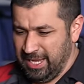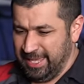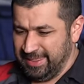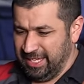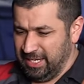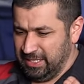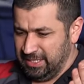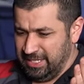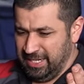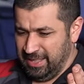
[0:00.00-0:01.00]
And then
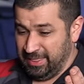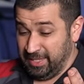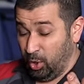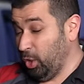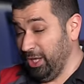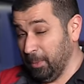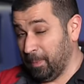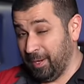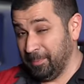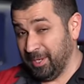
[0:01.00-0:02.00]
the oil
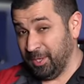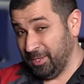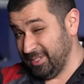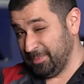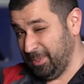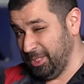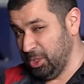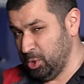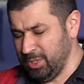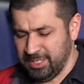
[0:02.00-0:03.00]
pump here is pretty
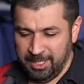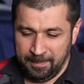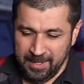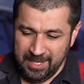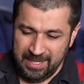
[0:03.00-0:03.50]
interesting.